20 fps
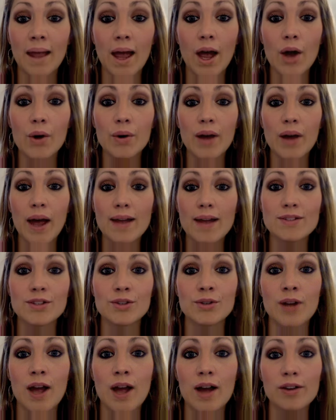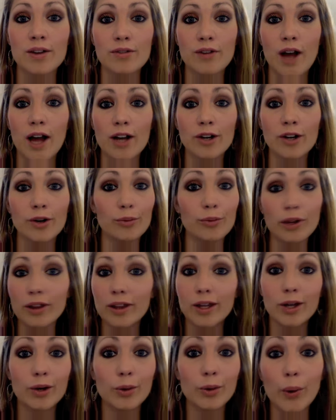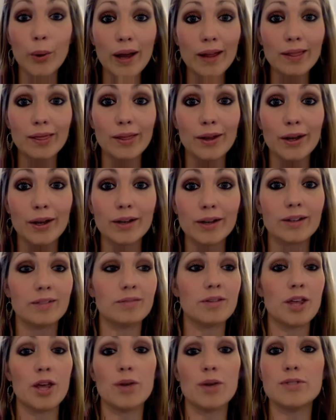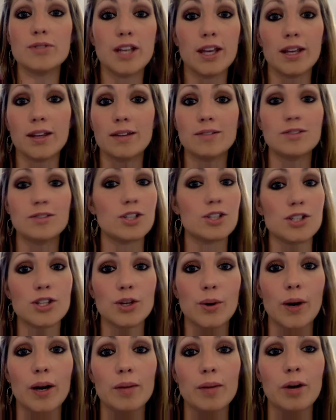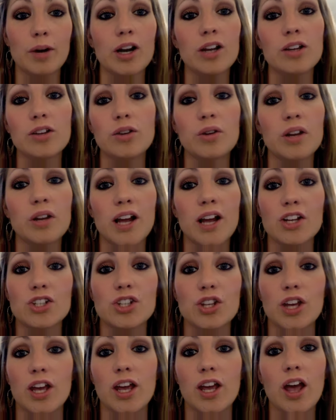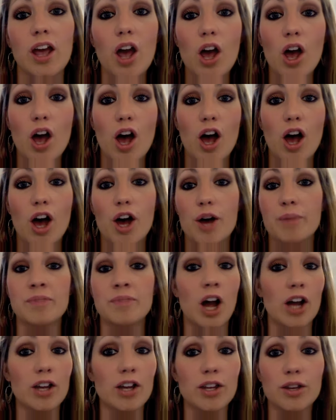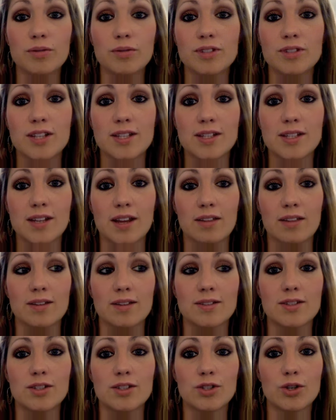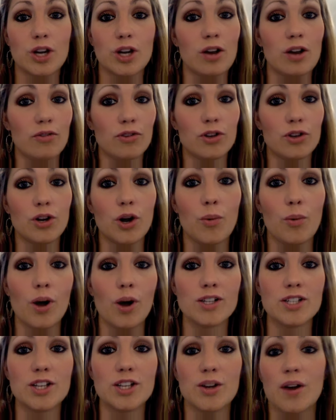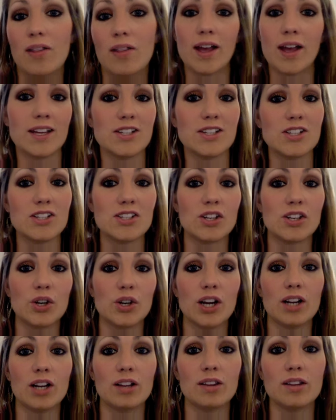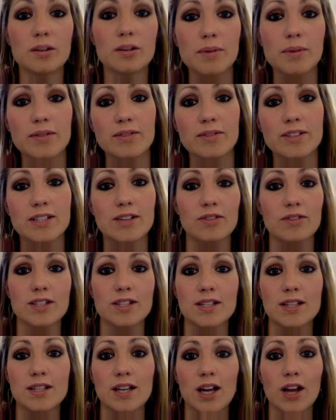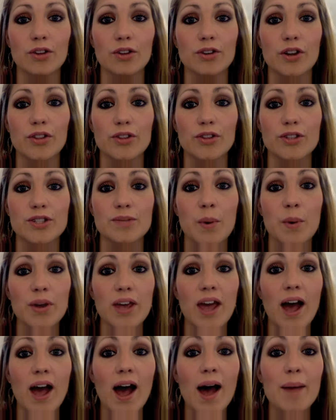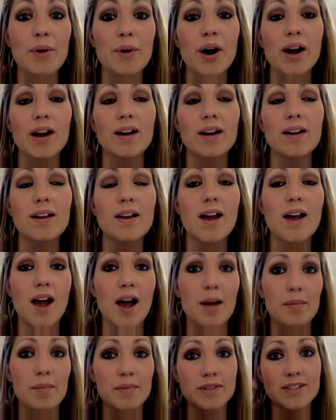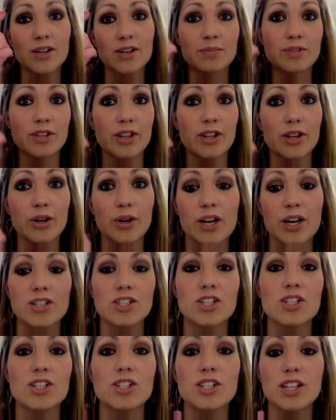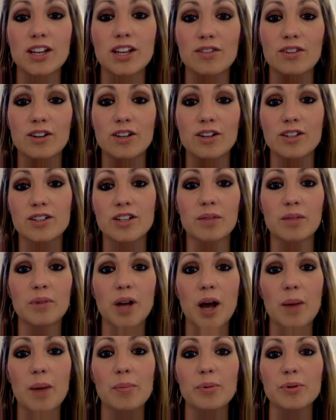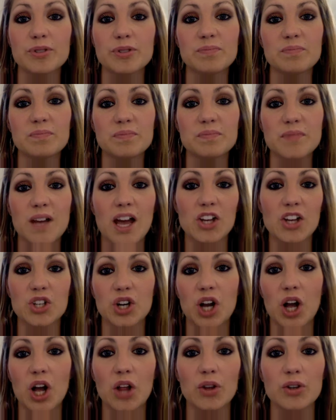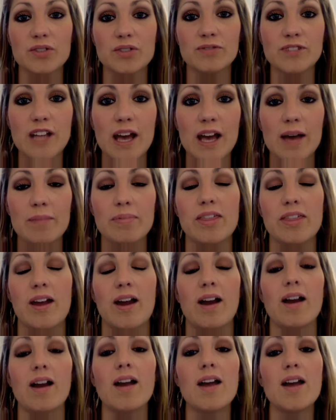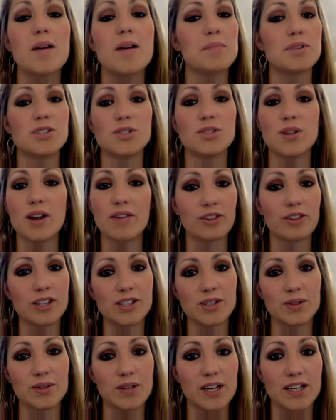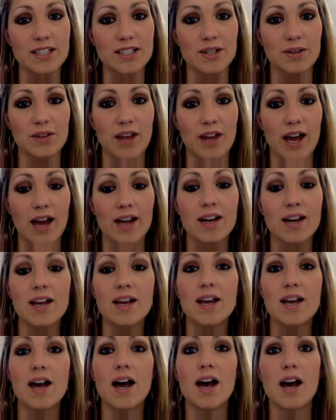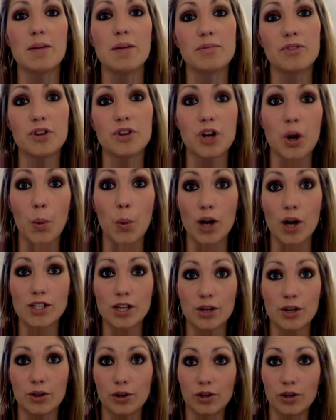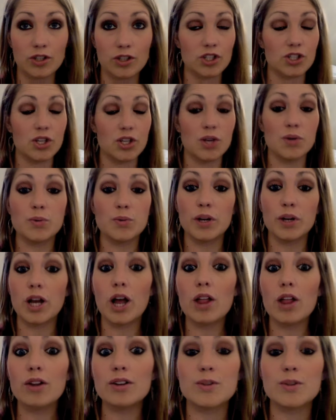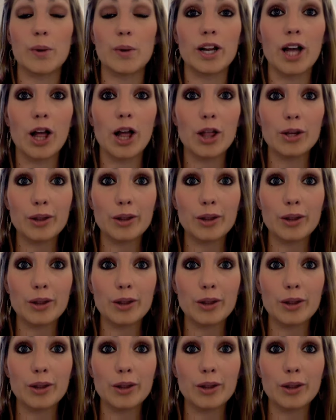Okay, so now you've got a really quick look using just the cranberry. You can actually not use the Stila's trio if you don't want to. I like it just to create a little bit of a difference in the color on the smoky eye part in terms of the crease, just to give it a couple extra colors of depth there, but you definitely don't need to do that if you don't want to. You can just use one color. It's a one color